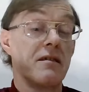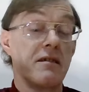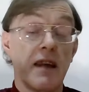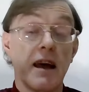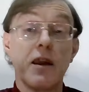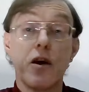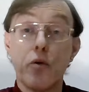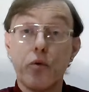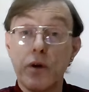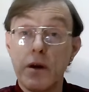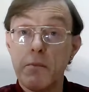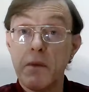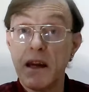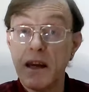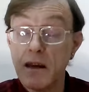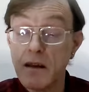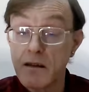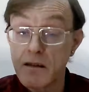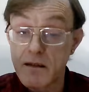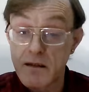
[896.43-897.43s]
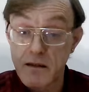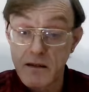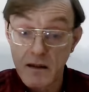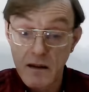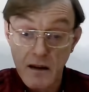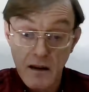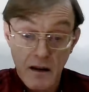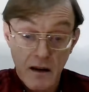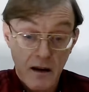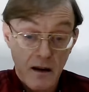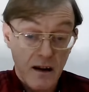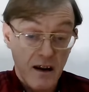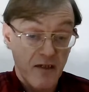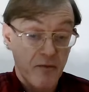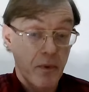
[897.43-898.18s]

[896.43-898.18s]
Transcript: Their only means have